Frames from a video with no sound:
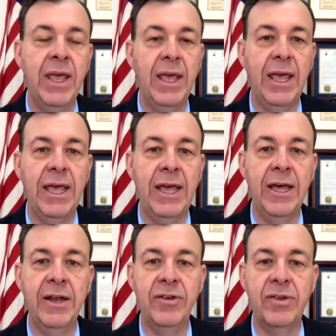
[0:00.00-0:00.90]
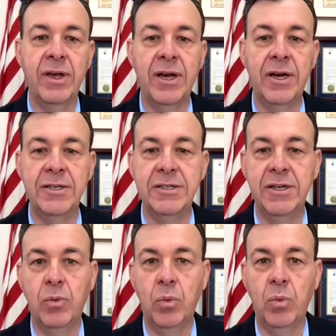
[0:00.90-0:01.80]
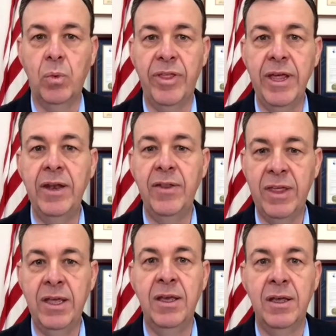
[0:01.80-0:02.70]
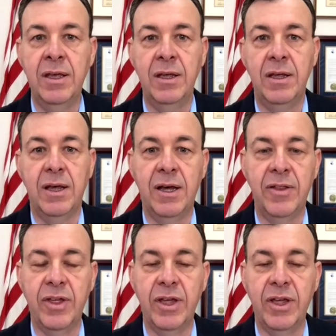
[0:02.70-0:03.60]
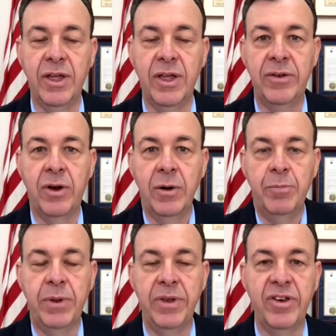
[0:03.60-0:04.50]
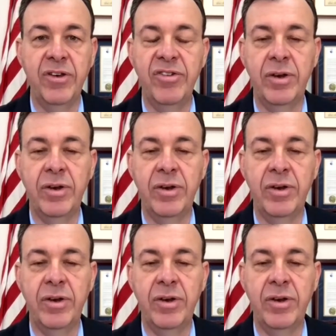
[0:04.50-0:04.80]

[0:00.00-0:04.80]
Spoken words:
And within the government, our position